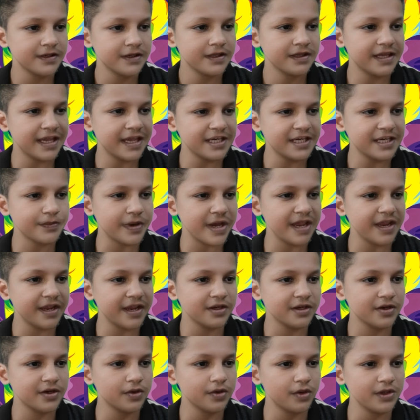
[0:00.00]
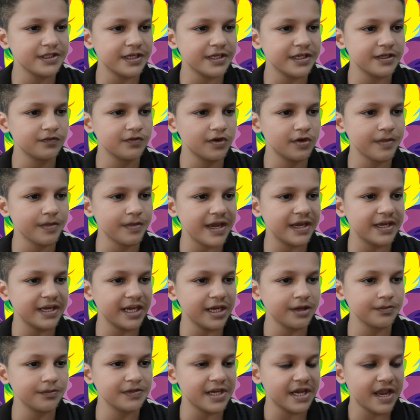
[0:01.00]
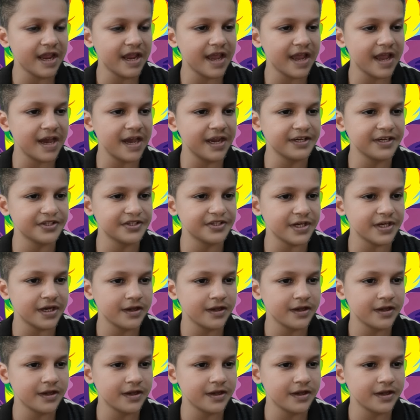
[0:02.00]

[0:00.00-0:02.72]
led by a golden woman named Ayesha.